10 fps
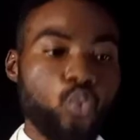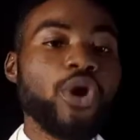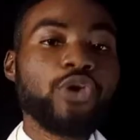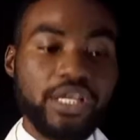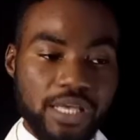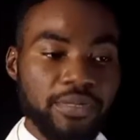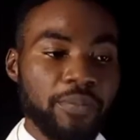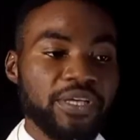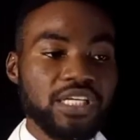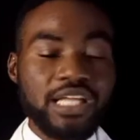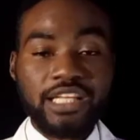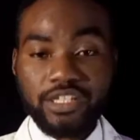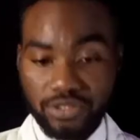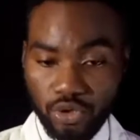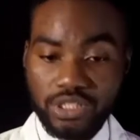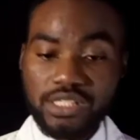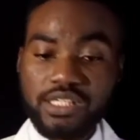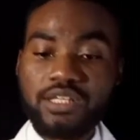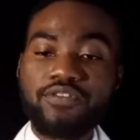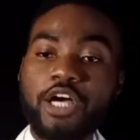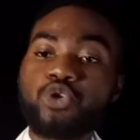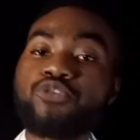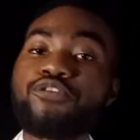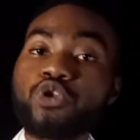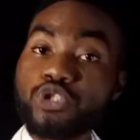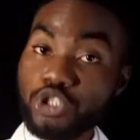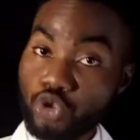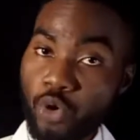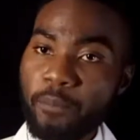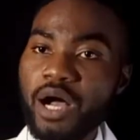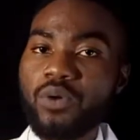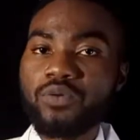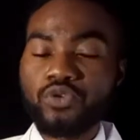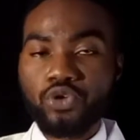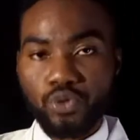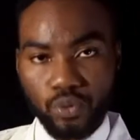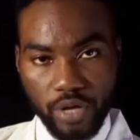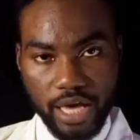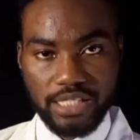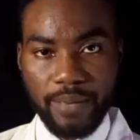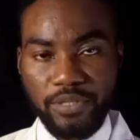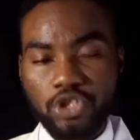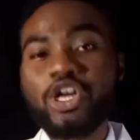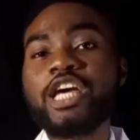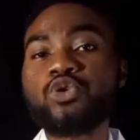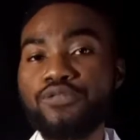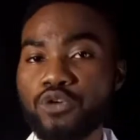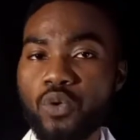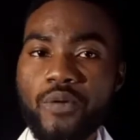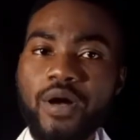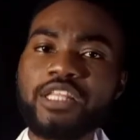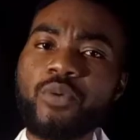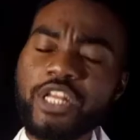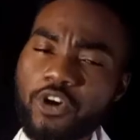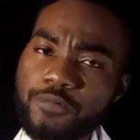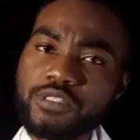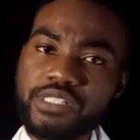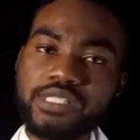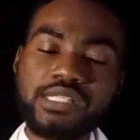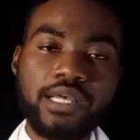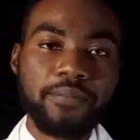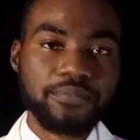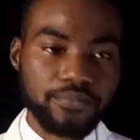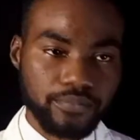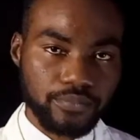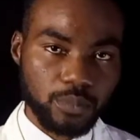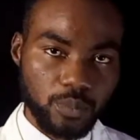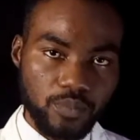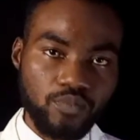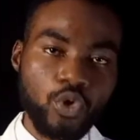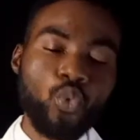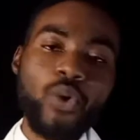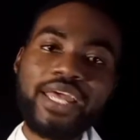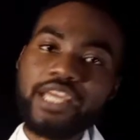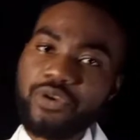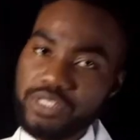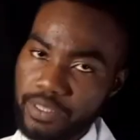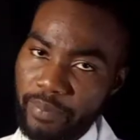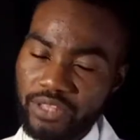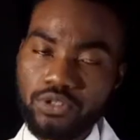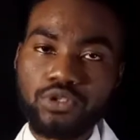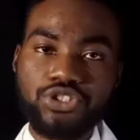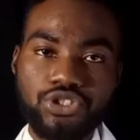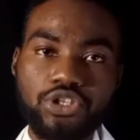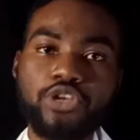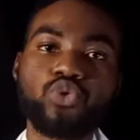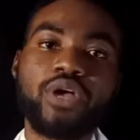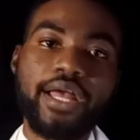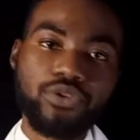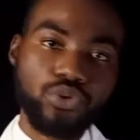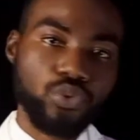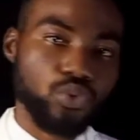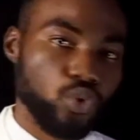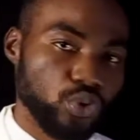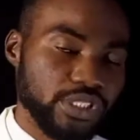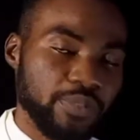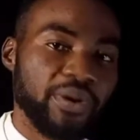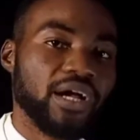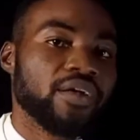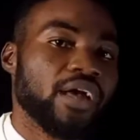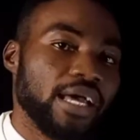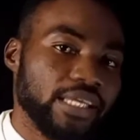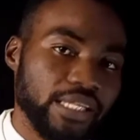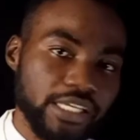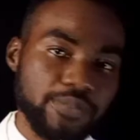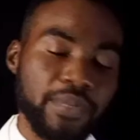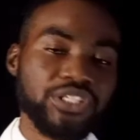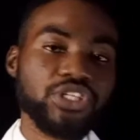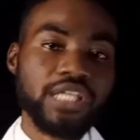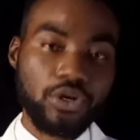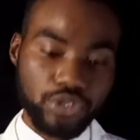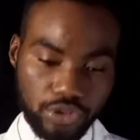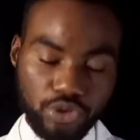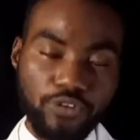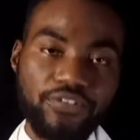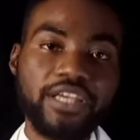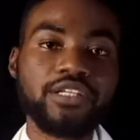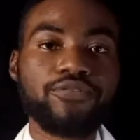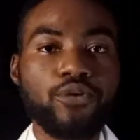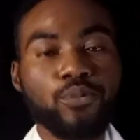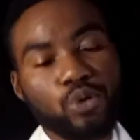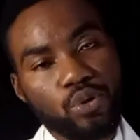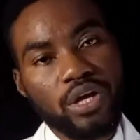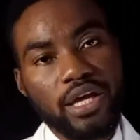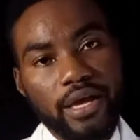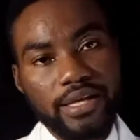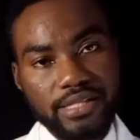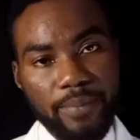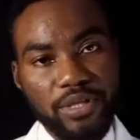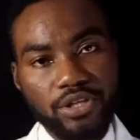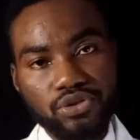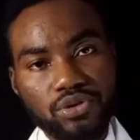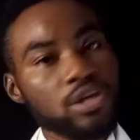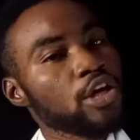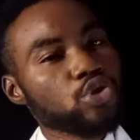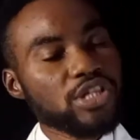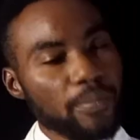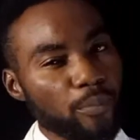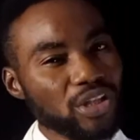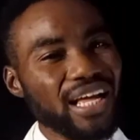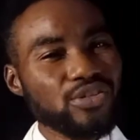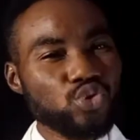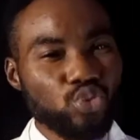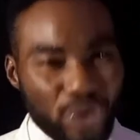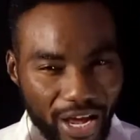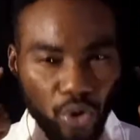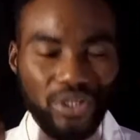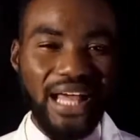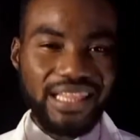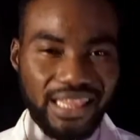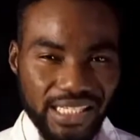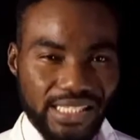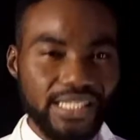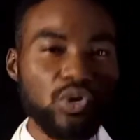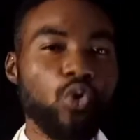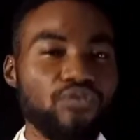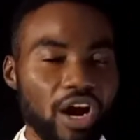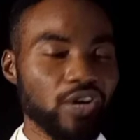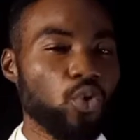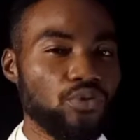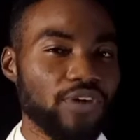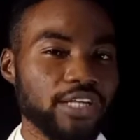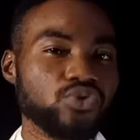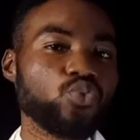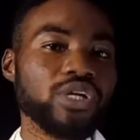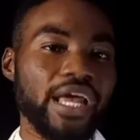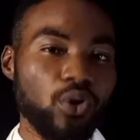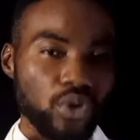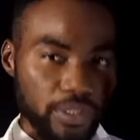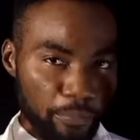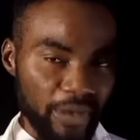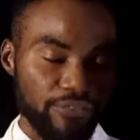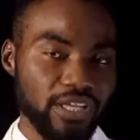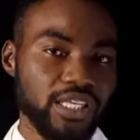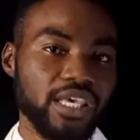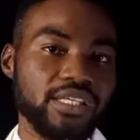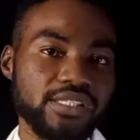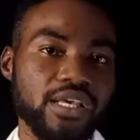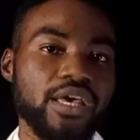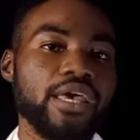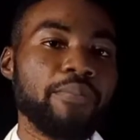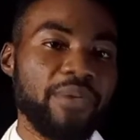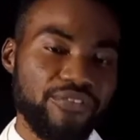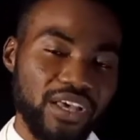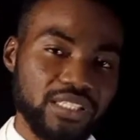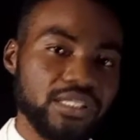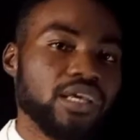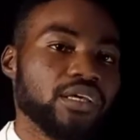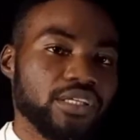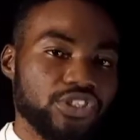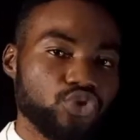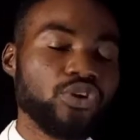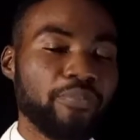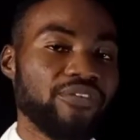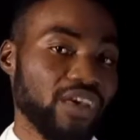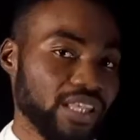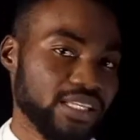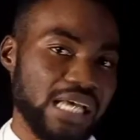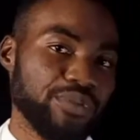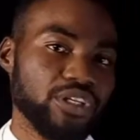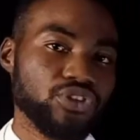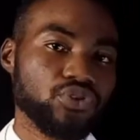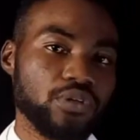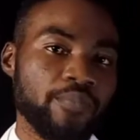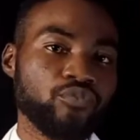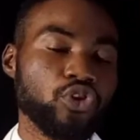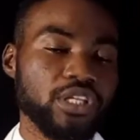when you examine a patient and there's nothing significant, you follow the normal, examination, and then you flow well. And then when it comes to the system where there is the pathology, you can, go deeper and then expatiate according to your finding from your examination. So it's important to record and listen over and over to what I call the perfect case, a perfect history, a perfect examination. You